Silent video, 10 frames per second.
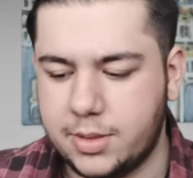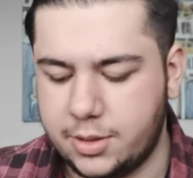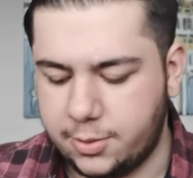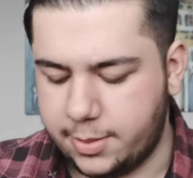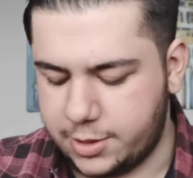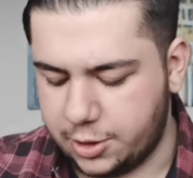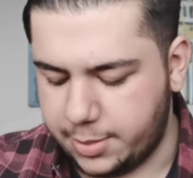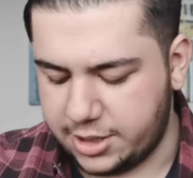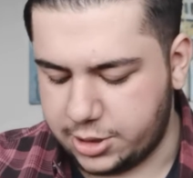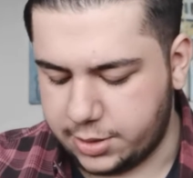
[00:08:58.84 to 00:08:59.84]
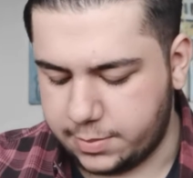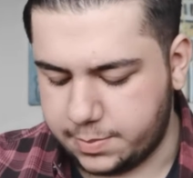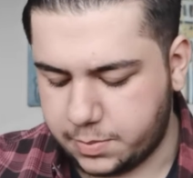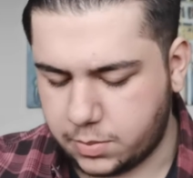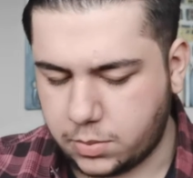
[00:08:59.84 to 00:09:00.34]
which I'll mention
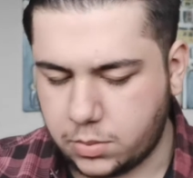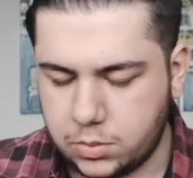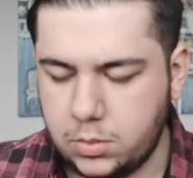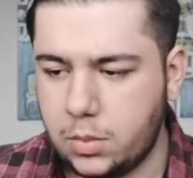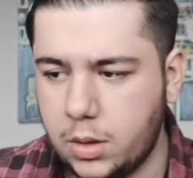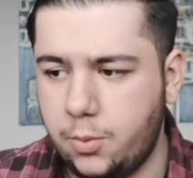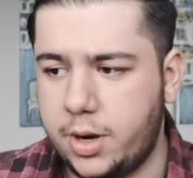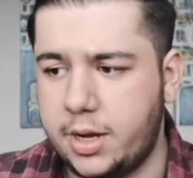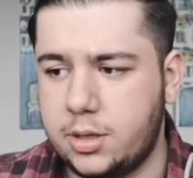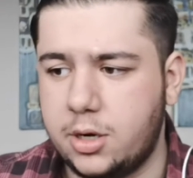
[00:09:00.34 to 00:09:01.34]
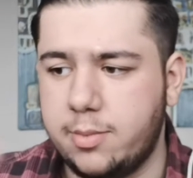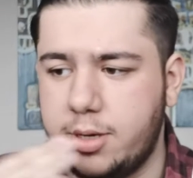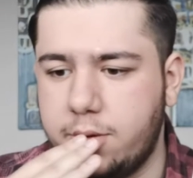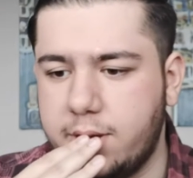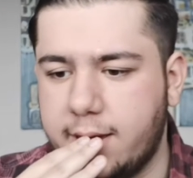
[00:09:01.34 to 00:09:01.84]
when I talk
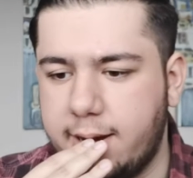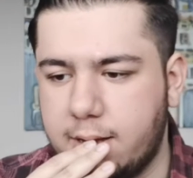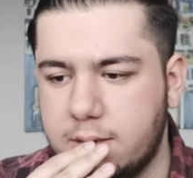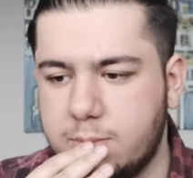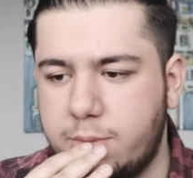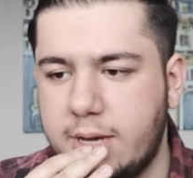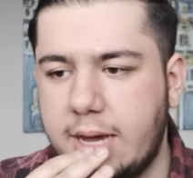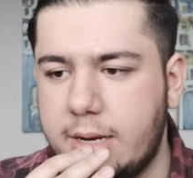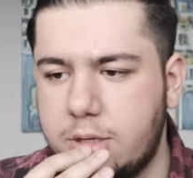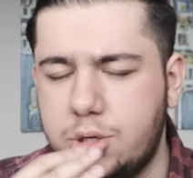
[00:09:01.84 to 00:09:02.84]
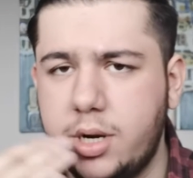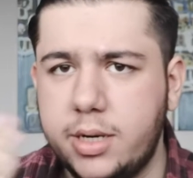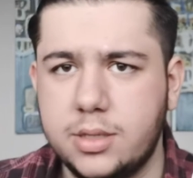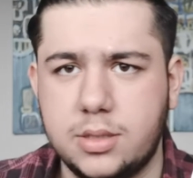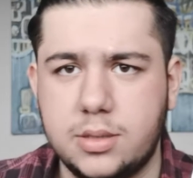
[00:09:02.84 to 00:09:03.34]
about the other characters. But again,
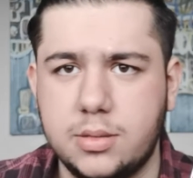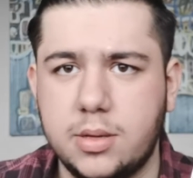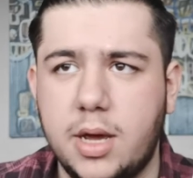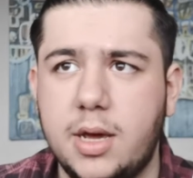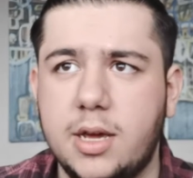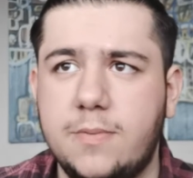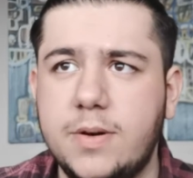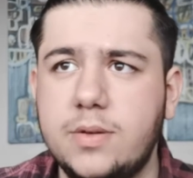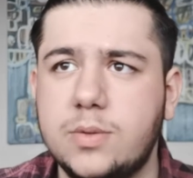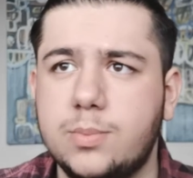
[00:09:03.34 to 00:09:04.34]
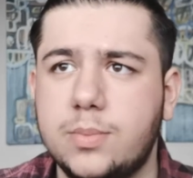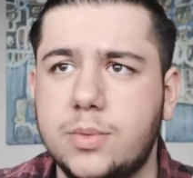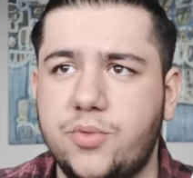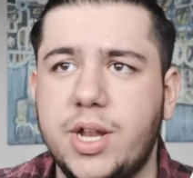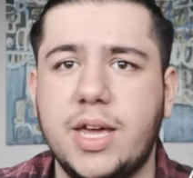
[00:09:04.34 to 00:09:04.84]
Juran he feels
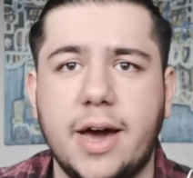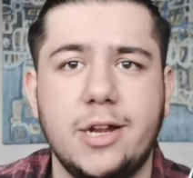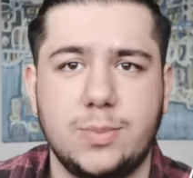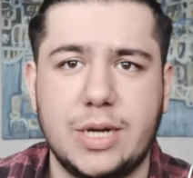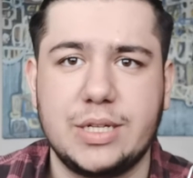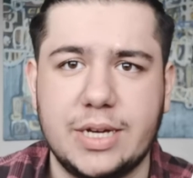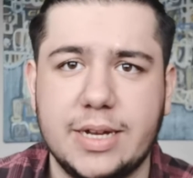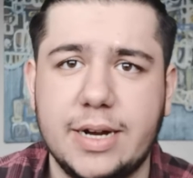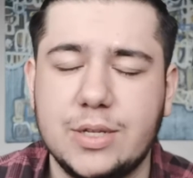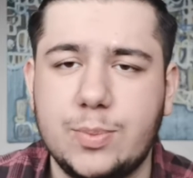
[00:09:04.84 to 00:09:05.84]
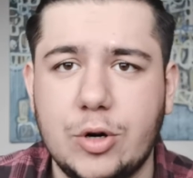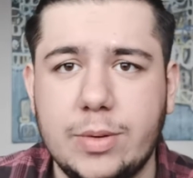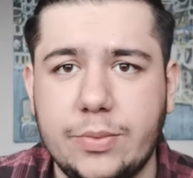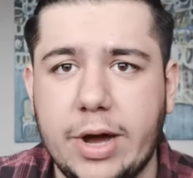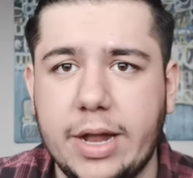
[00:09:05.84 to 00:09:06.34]
really charismatic. That's
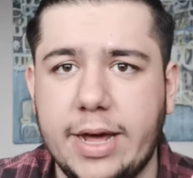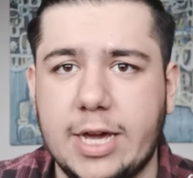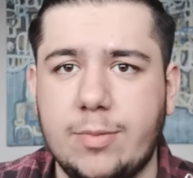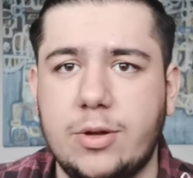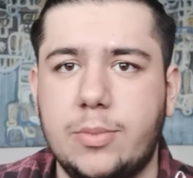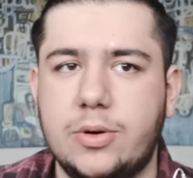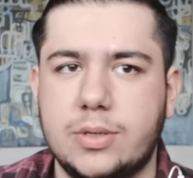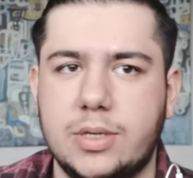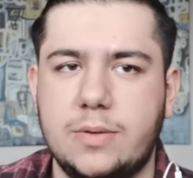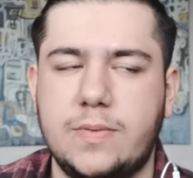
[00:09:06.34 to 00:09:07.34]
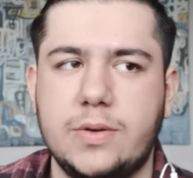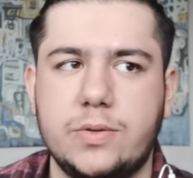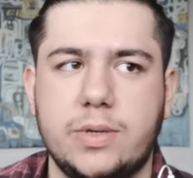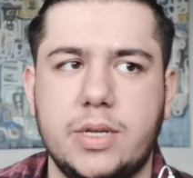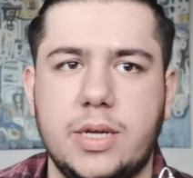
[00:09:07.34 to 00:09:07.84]
probably why I like him the most. He
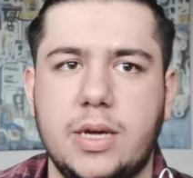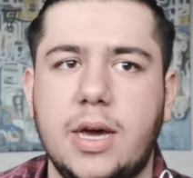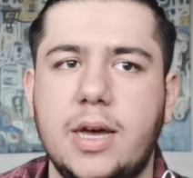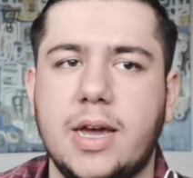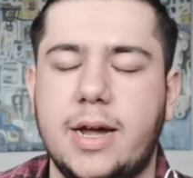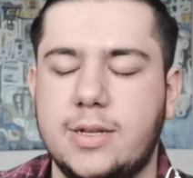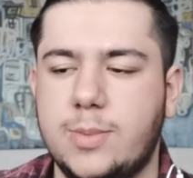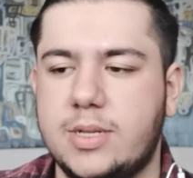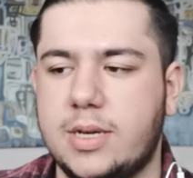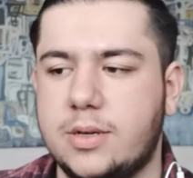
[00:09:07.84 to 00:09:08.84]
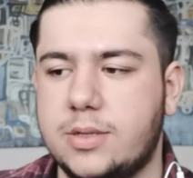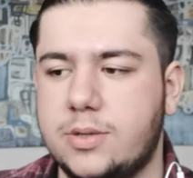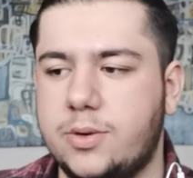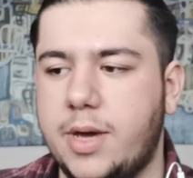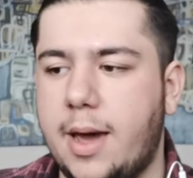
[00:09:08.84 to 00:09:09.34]
feels really charismatic.
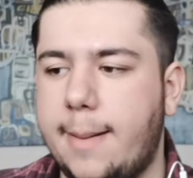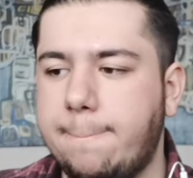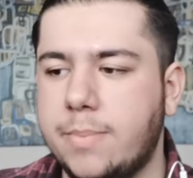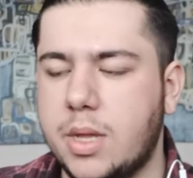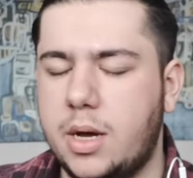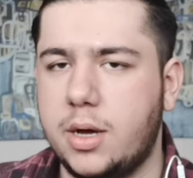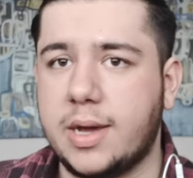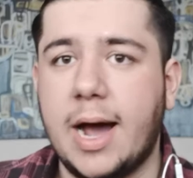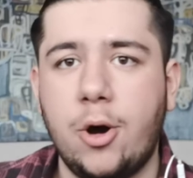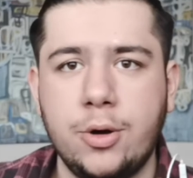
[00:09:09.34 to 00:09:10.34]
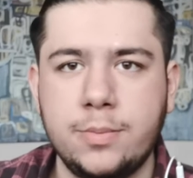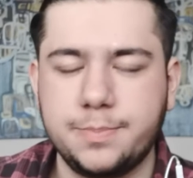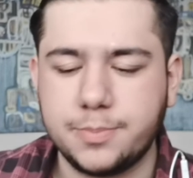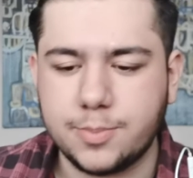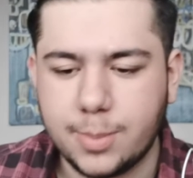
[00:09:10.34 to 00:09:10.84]
So yeah, Gaon.
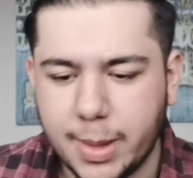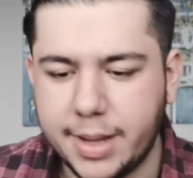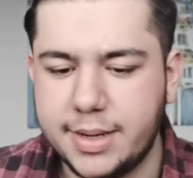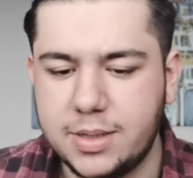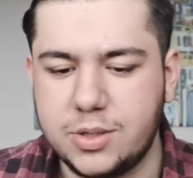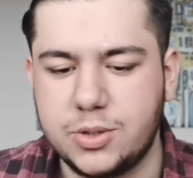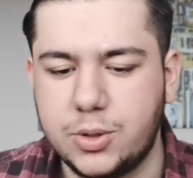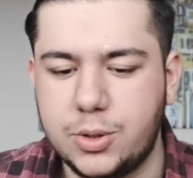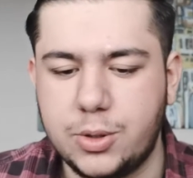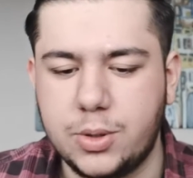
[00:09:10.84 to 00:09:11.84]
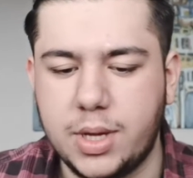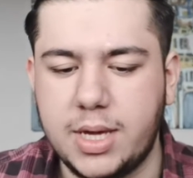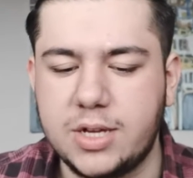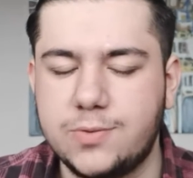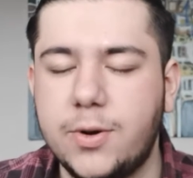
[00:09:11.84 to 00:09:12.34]
So
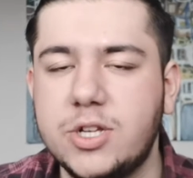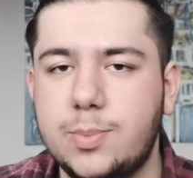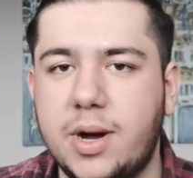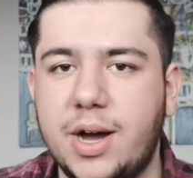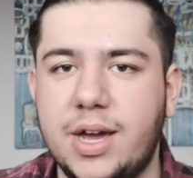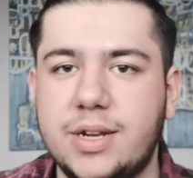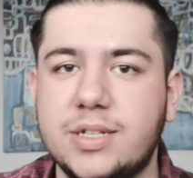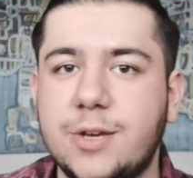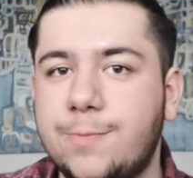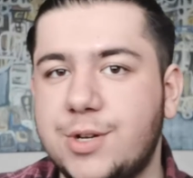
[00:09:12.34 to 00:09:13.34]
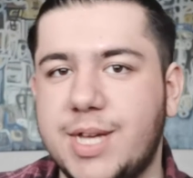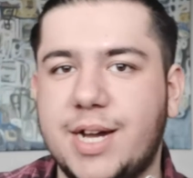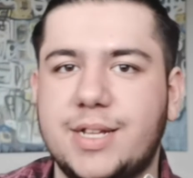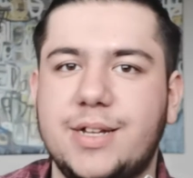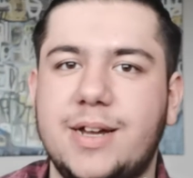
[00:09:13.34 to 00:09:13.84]
he is voiced by the same voice
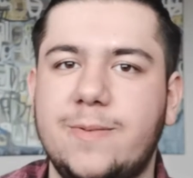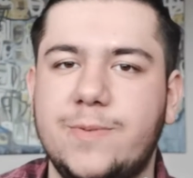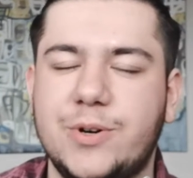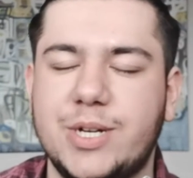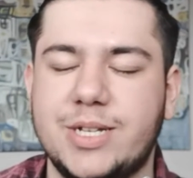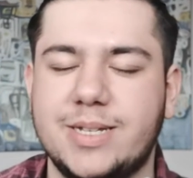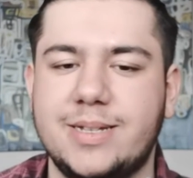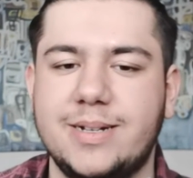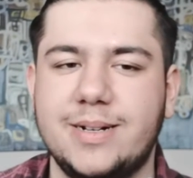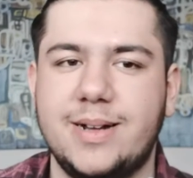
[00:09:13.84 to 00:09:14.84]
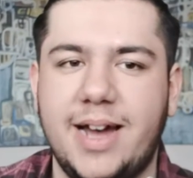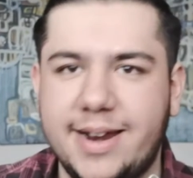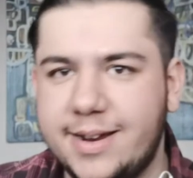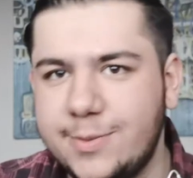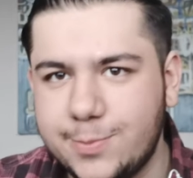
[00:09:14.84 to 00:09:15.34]
actor that voiced
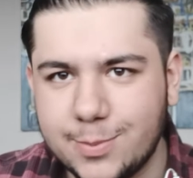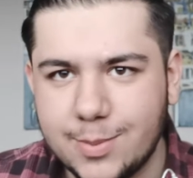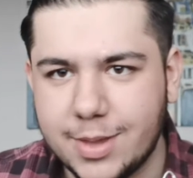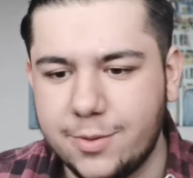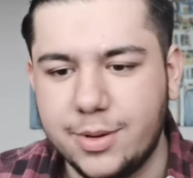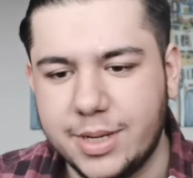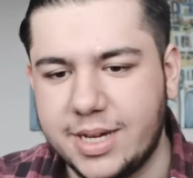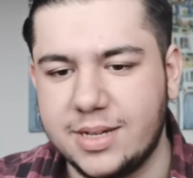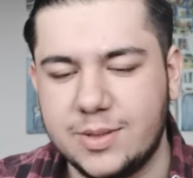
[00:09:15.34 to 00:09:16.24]
Eren. Well, he